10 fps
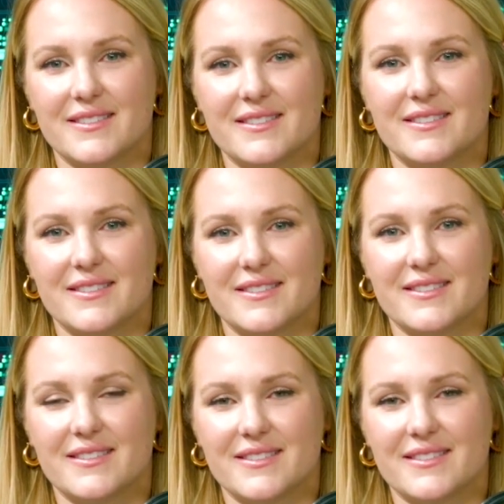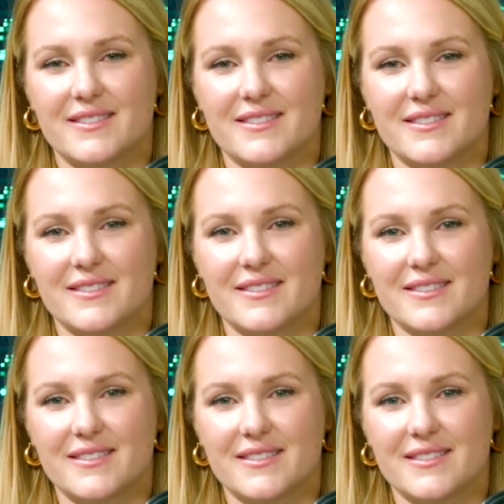
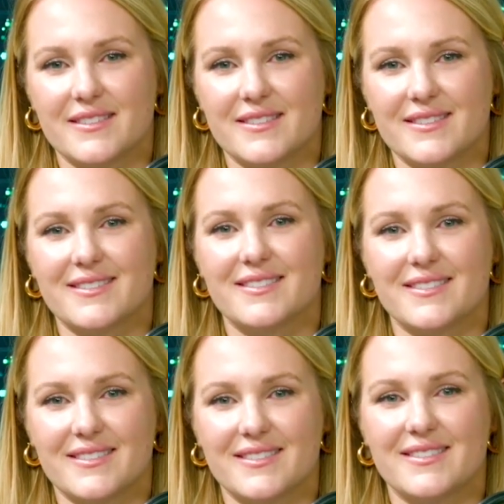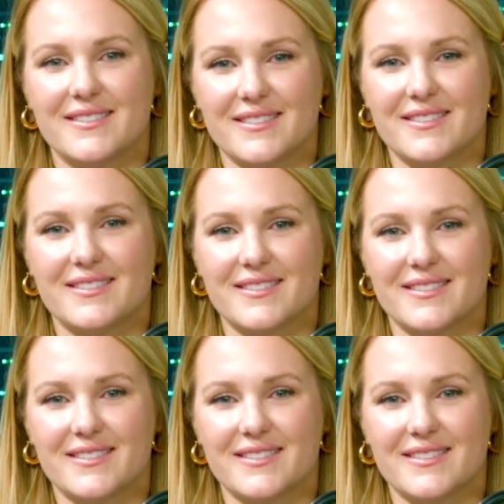The person shown says nothing.